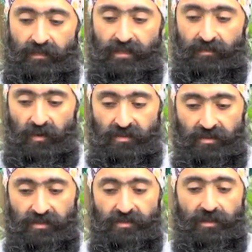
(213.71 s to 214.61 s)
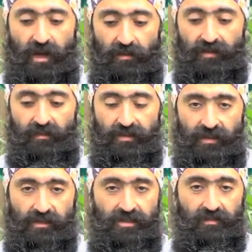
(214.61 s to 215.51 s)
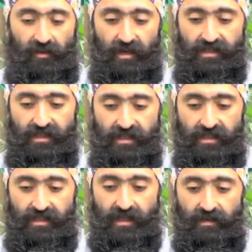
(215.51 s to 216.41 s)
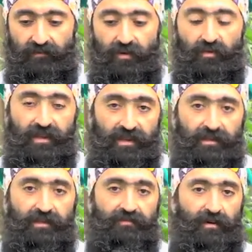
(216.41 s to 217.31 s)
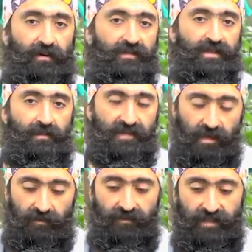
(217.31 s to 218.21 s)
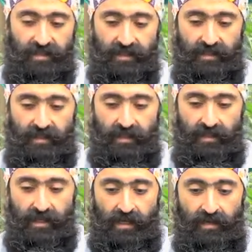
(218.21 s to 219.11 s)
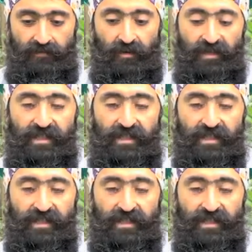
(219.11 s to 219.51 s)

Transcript: exposure to coffee production processes from within the farms themselves. From a